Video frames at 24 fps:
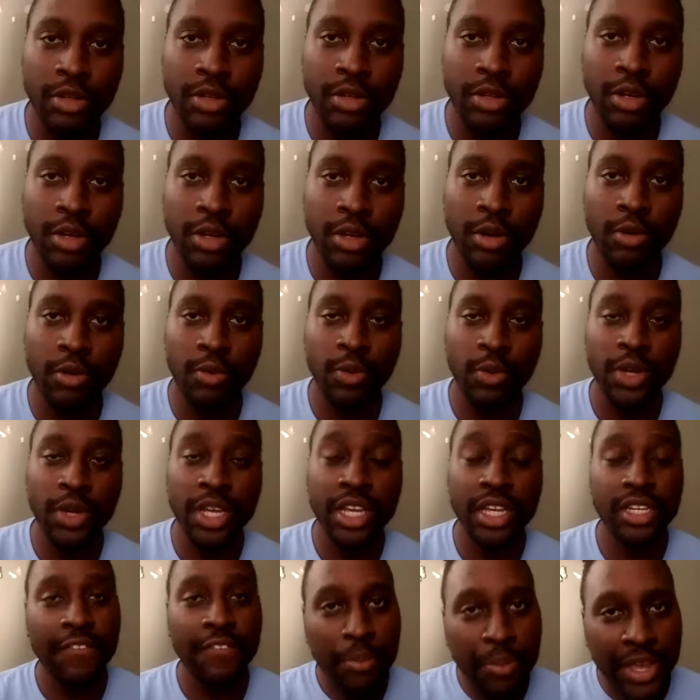can definitely
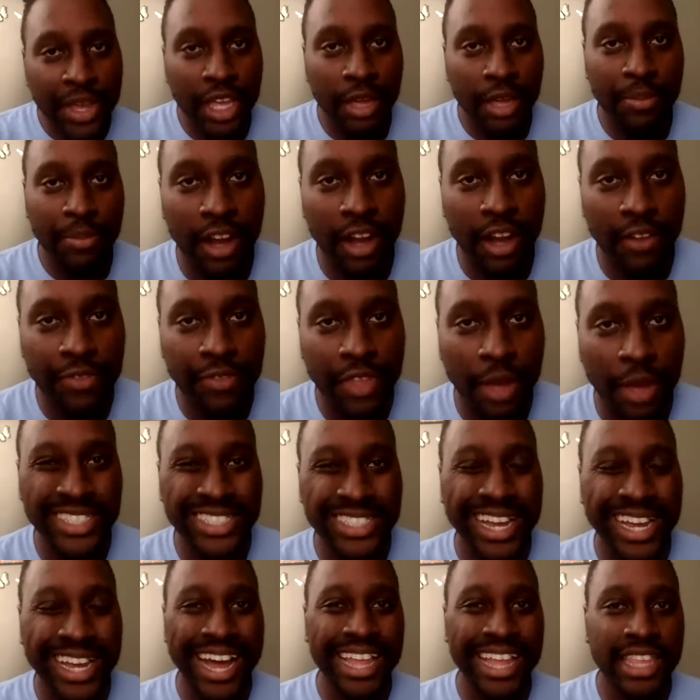piggyback off that because I, I
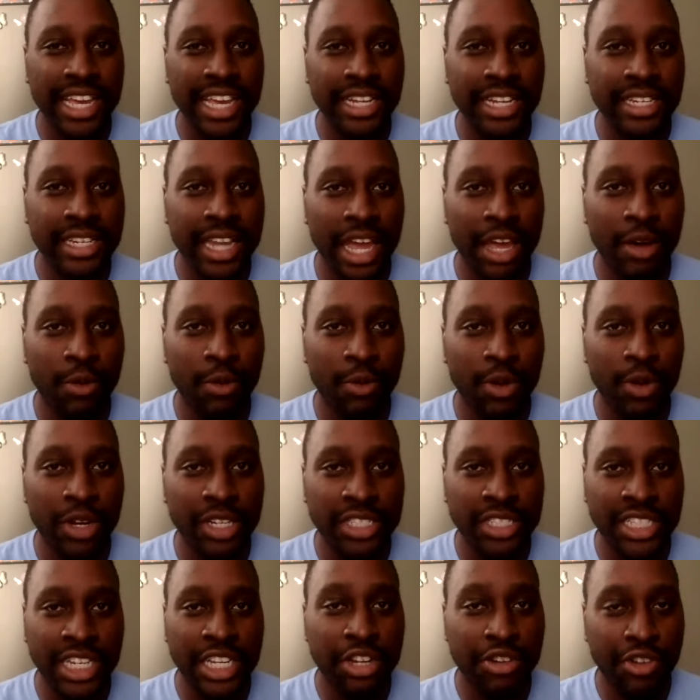think that what G. Craig
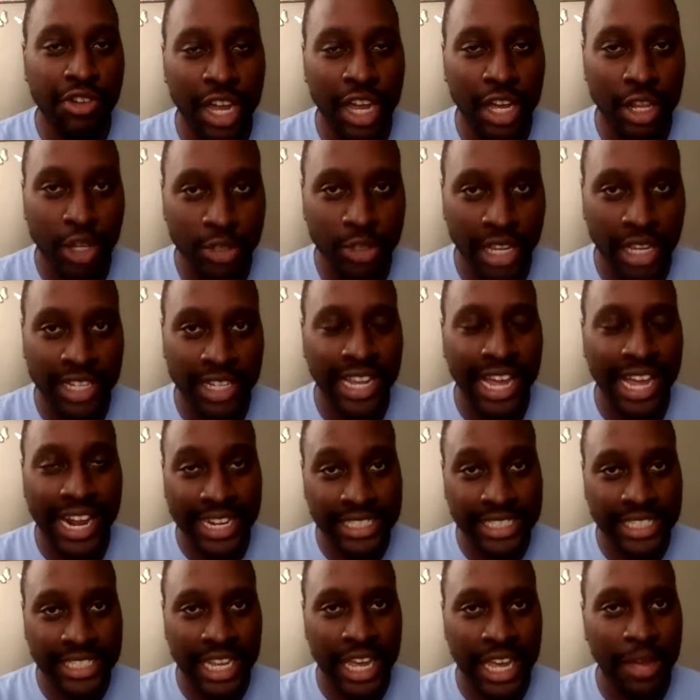Lewis did, because like I
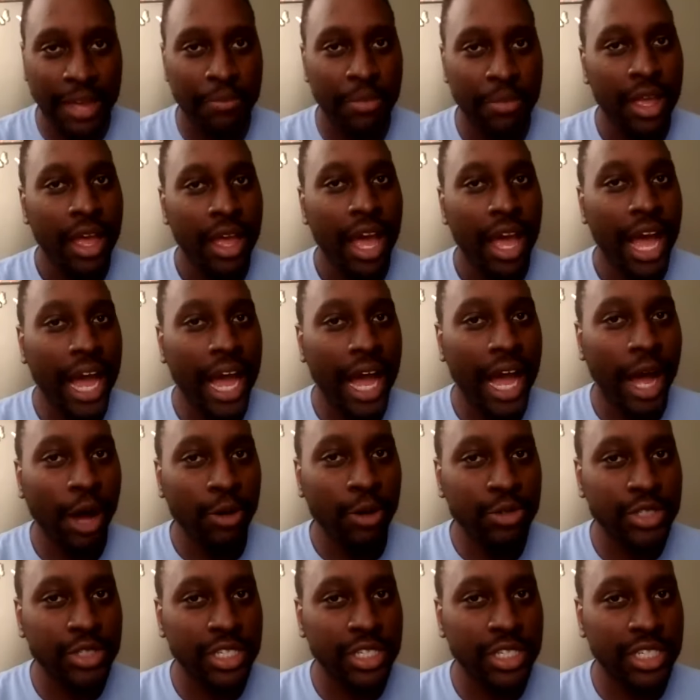said, I was a
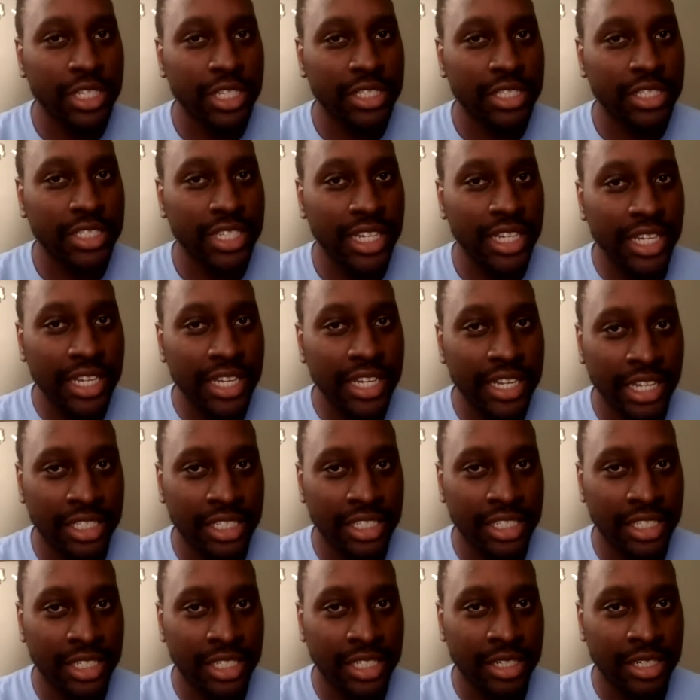teenager
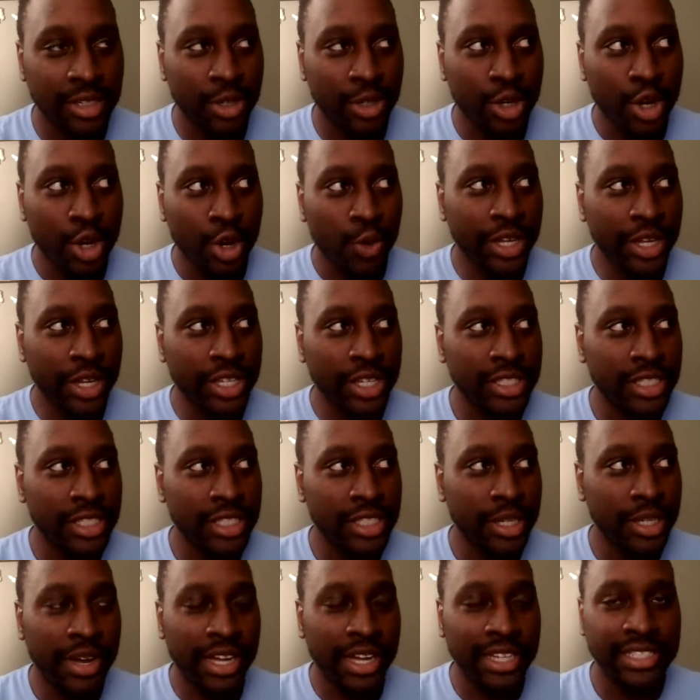when somebody's like, yo,
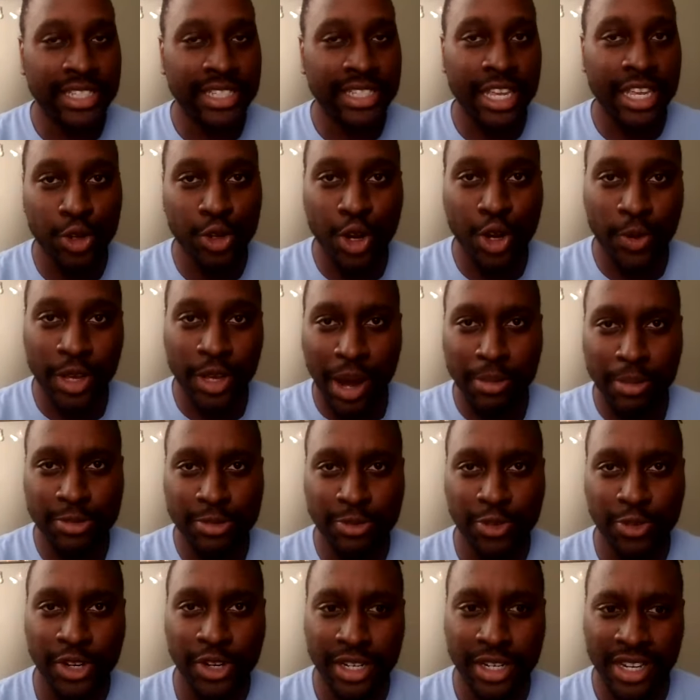you know, hip hop's for the
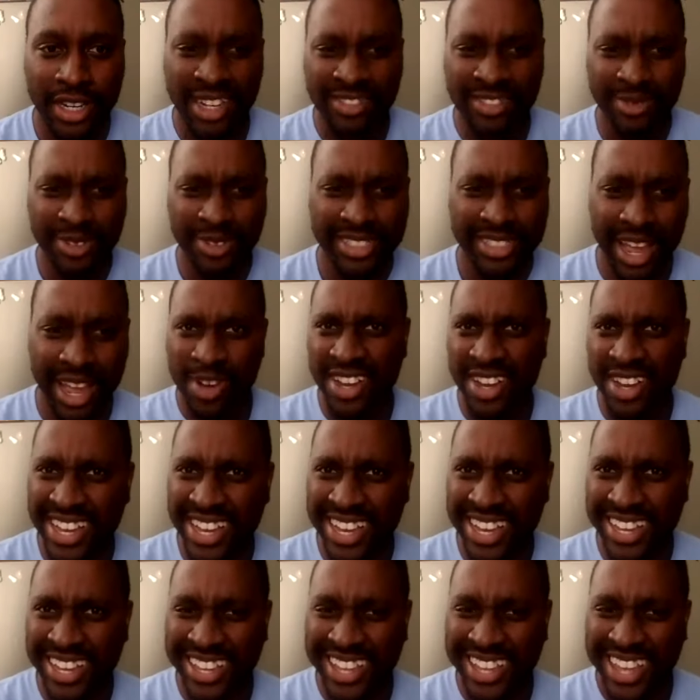devil. We was like,
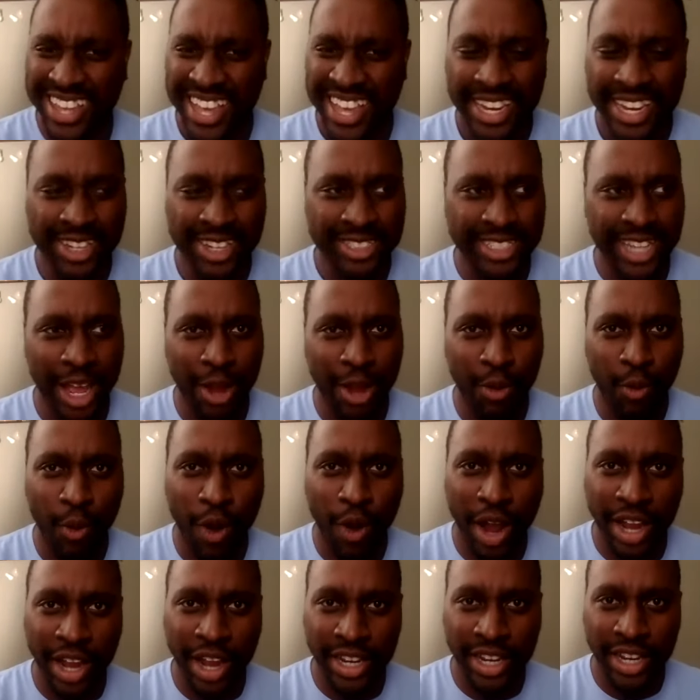what? They was like, watch
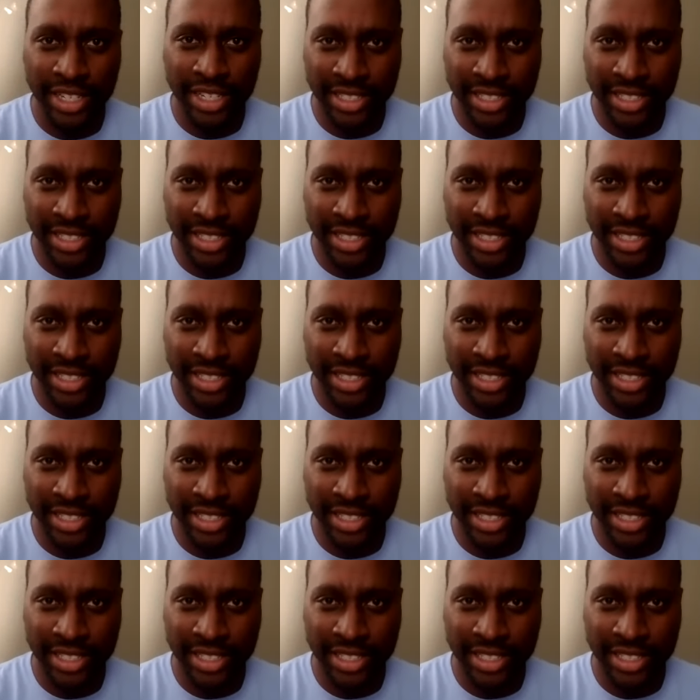this.